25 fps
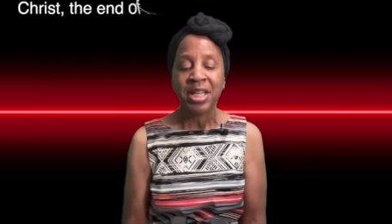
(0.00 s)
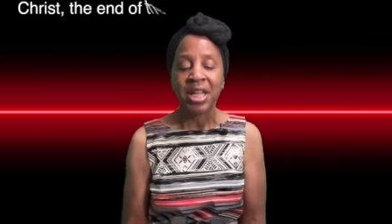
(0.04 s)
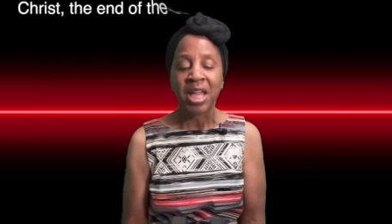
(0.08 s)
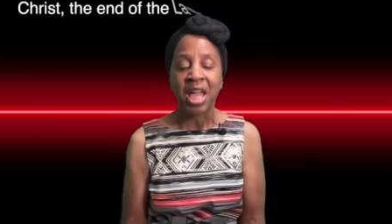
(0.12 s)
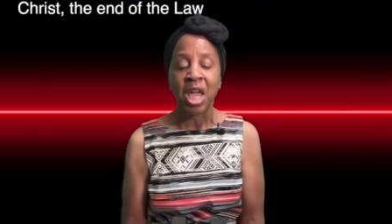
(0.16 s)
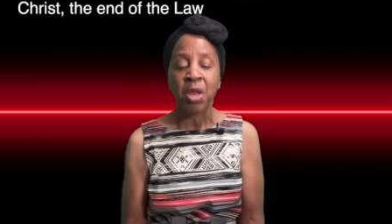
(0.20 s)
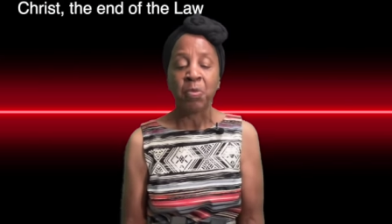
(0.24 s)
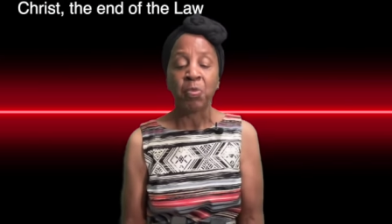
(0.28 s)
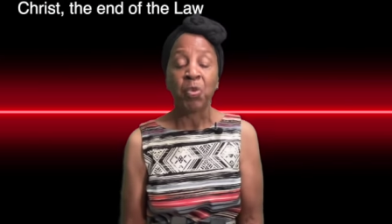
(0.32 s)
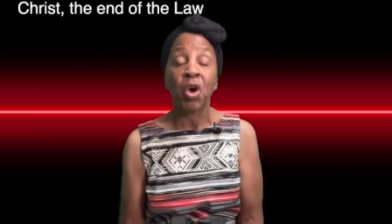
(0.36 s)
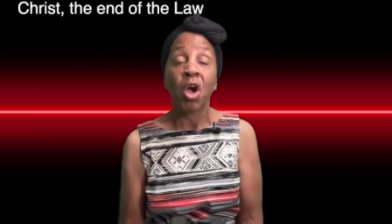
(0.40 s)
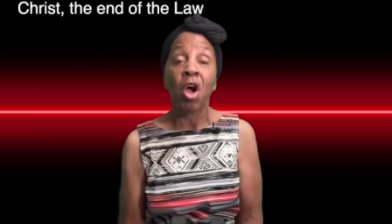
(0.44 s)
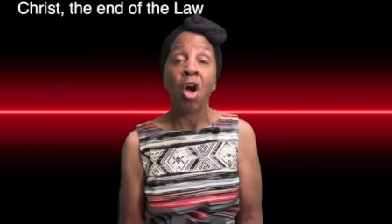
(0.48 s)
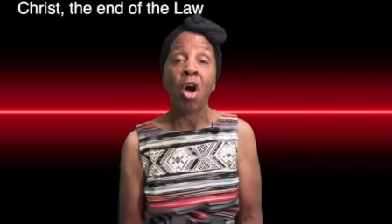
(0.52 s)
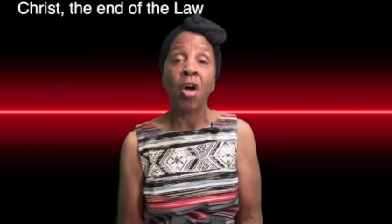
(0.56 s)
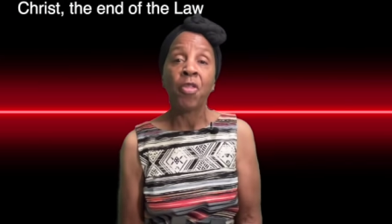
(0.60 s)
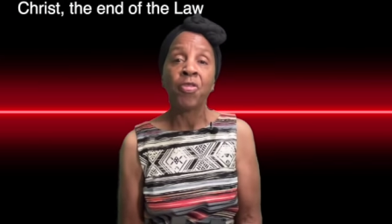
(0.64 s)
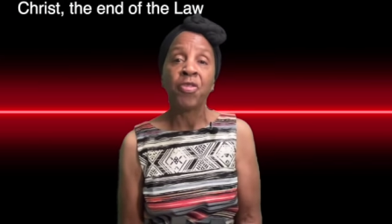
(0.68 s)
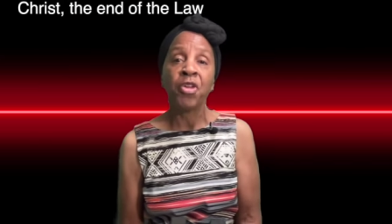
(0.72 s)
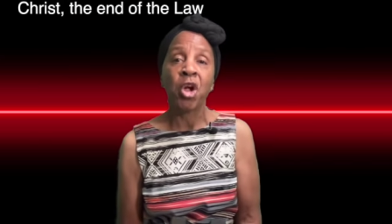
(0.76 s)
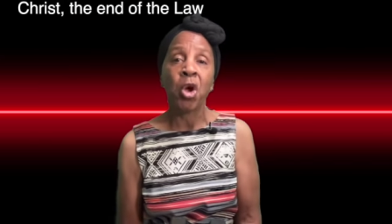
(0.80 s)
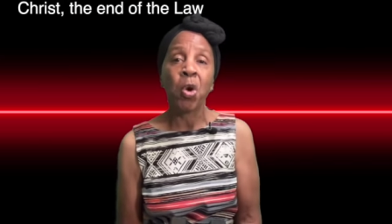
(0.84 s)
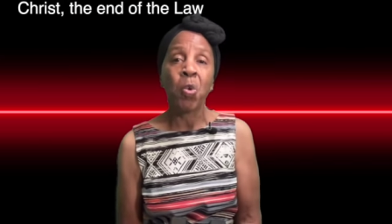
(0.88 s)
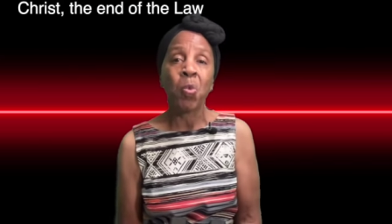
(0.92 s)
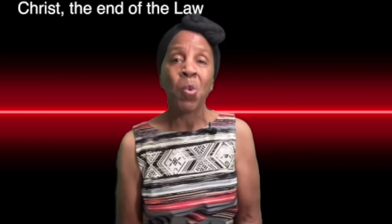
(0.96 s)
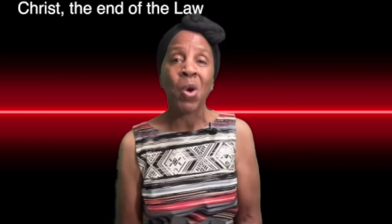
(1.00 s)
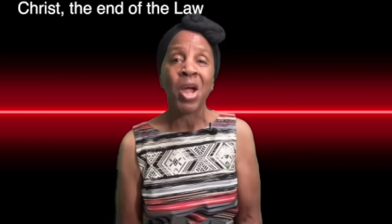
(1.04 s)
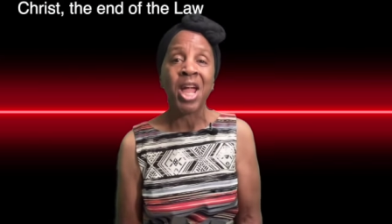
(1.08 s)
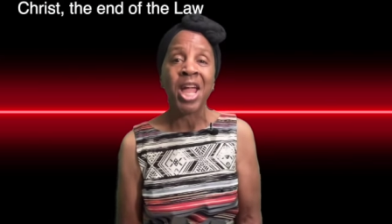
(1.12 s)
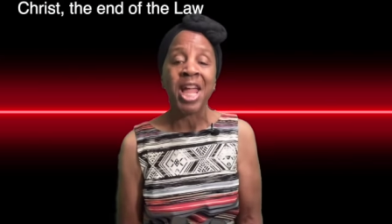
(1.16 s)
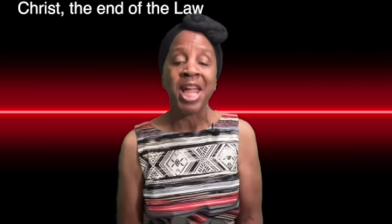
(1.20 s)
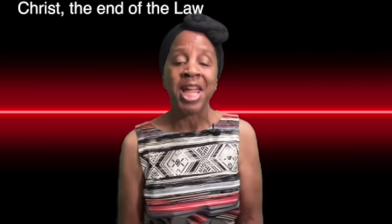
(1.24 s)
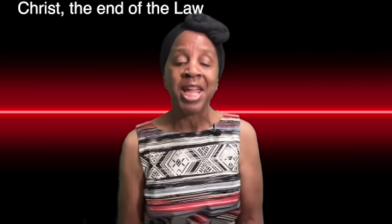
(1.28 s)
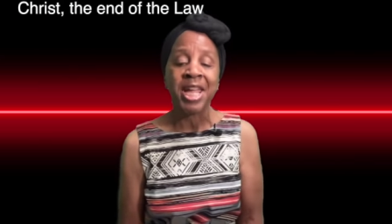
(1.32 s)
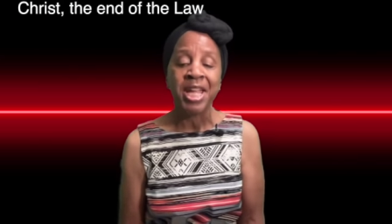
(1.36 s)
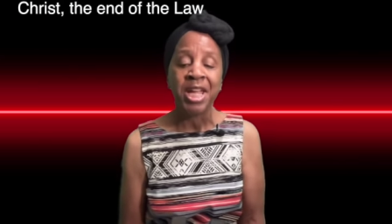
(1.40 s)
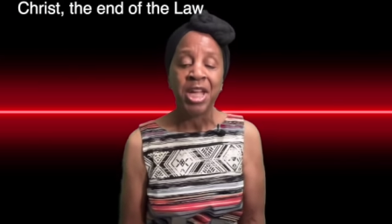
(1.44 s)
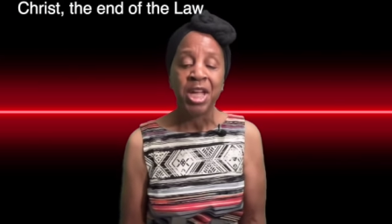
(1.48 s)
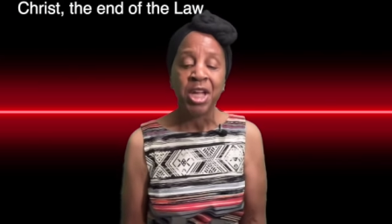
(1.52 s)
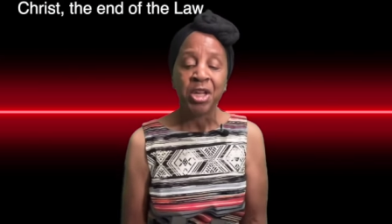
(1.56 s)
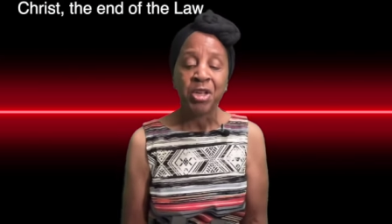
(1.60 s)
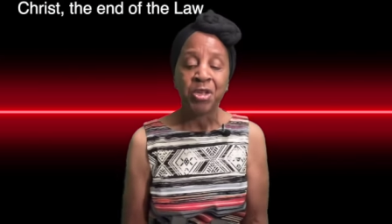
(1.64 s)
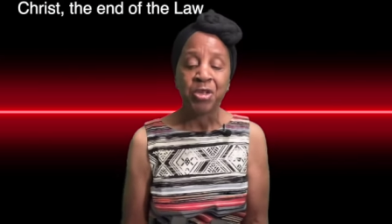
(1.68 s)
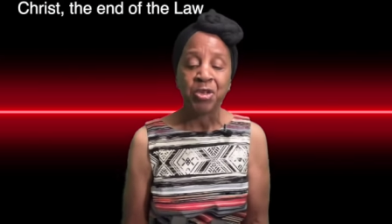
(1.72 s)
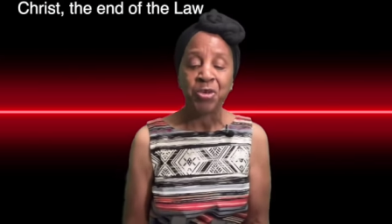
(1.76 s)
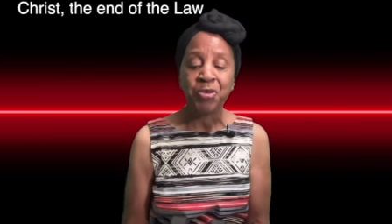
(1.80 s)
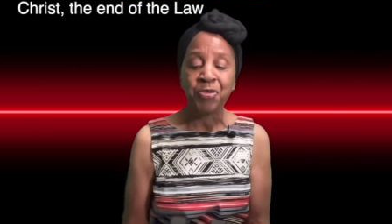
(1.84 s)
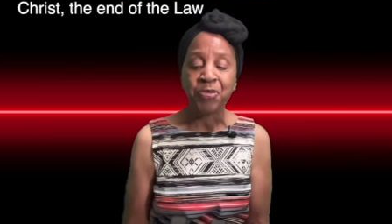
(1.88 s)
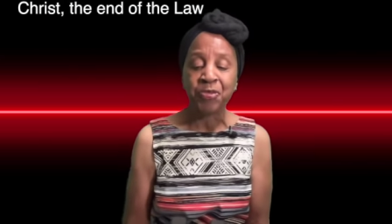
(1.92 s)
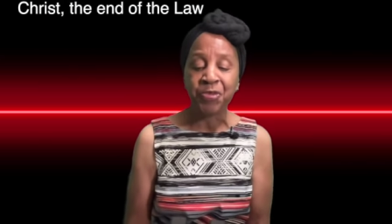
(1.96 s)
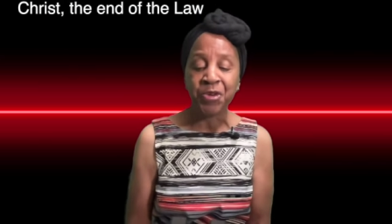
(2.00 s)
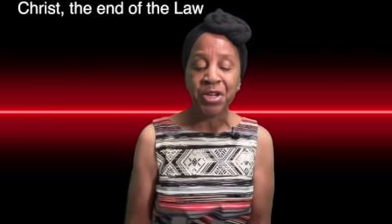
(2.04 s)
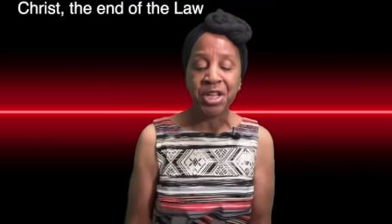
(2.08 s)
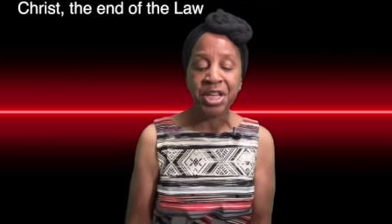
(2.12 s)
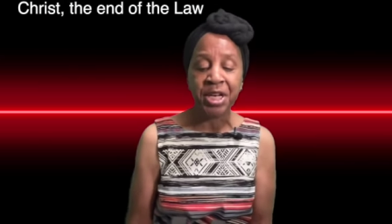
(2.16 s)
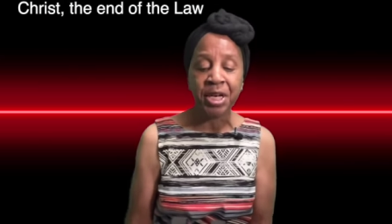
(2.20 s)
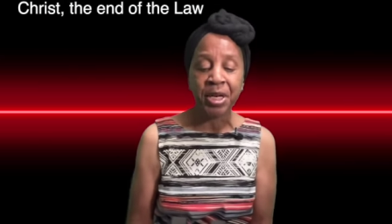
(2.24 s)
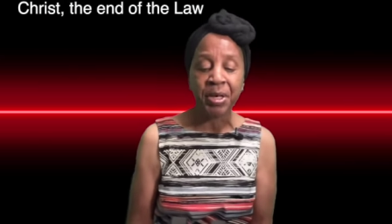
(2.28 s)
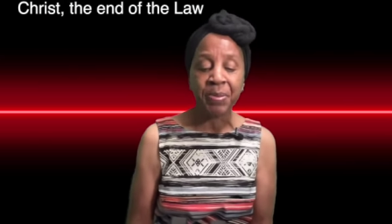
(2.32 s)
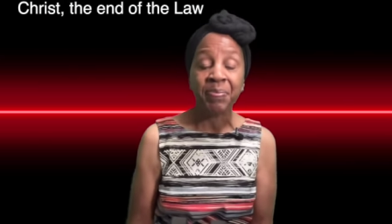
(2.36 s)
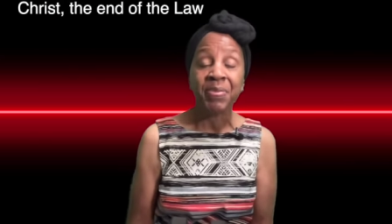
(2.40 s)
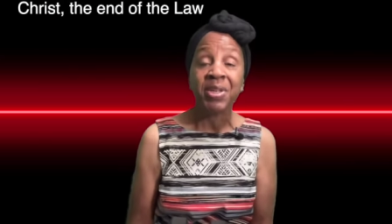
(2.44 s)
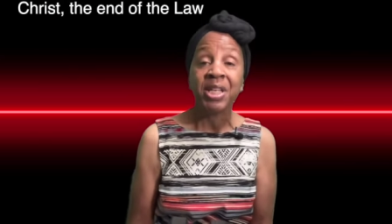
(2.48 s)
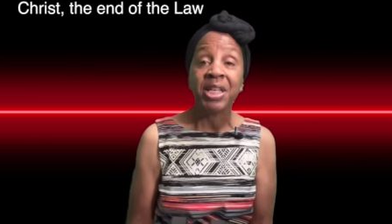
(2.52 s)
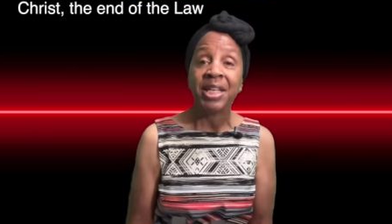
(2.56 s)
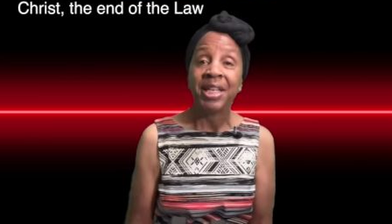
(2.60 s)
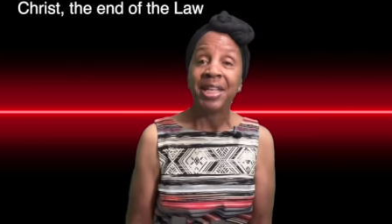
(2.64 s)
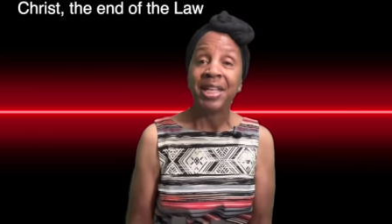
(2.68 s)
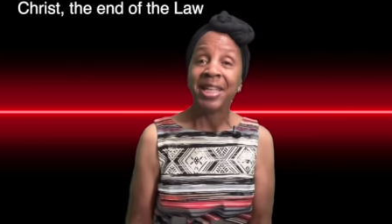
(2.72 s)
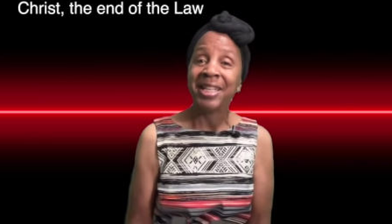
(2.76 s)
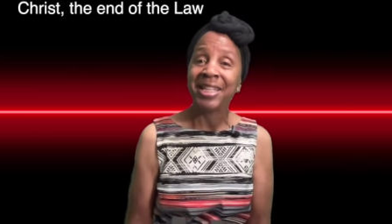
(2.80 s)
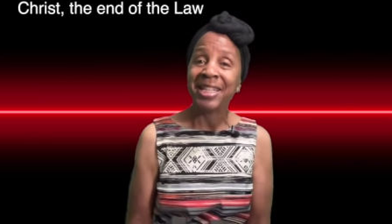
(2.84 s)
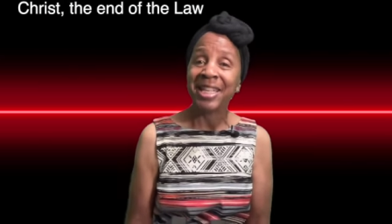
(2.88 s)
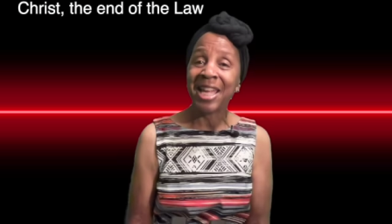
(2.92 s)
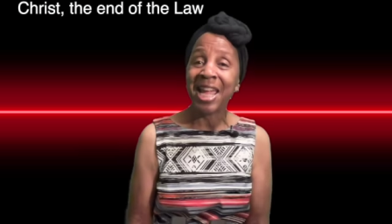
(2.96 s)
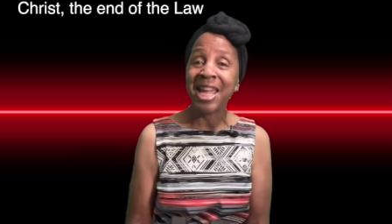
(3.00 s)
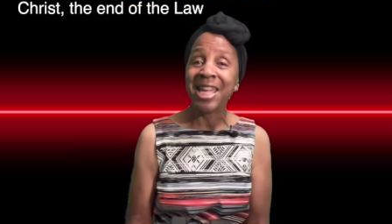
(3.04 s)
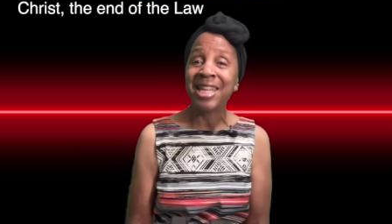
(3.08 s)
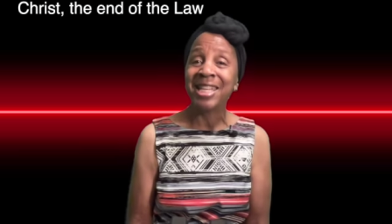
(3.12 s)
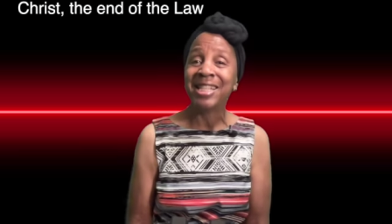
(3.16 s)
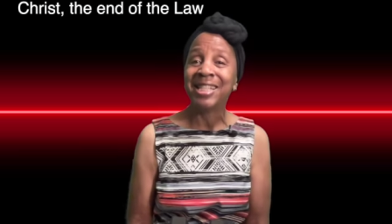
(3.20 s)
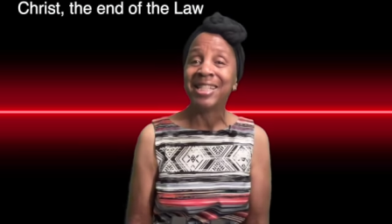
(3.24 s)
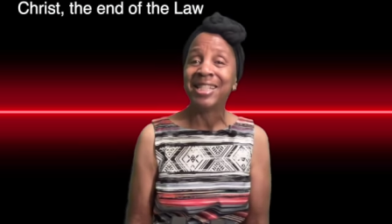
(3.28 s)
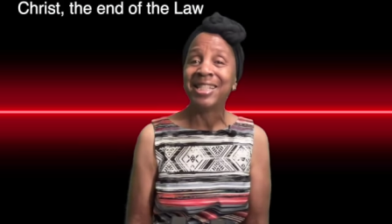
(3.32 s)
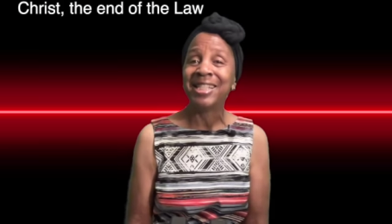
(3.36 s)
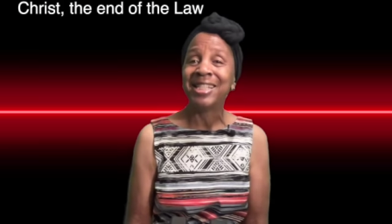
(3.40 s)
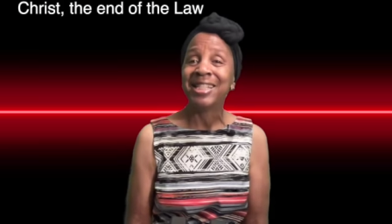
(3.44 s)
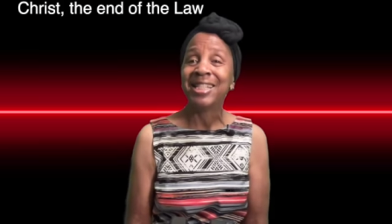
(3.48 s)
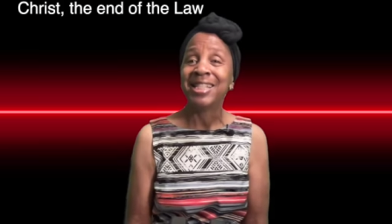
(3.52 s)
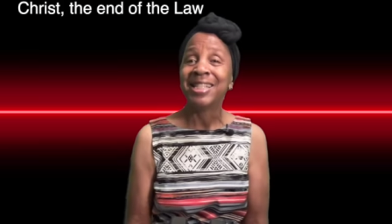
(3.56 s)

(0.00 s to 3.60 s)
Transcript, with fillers: and were on their way to freedom in Canaan,